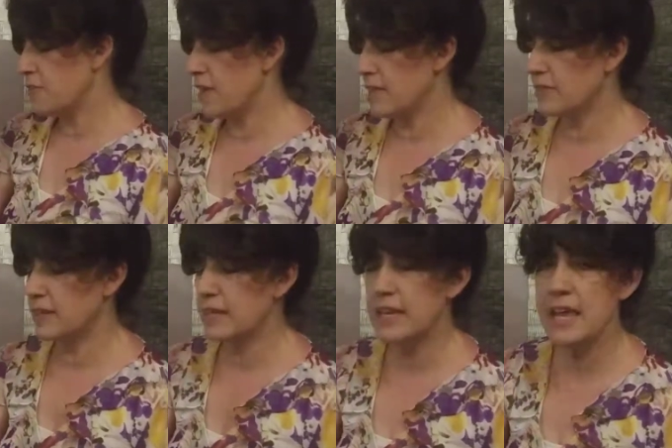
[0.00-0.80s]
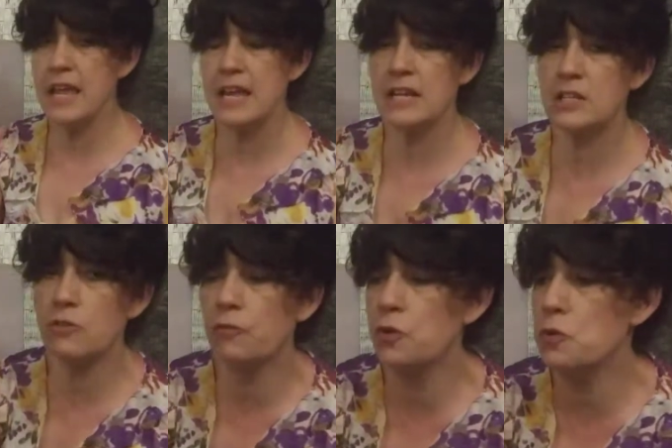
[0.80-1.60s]
than the
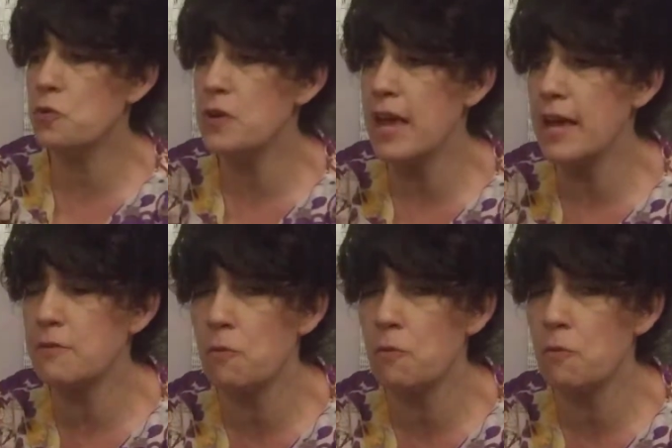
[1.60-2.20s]
king's food and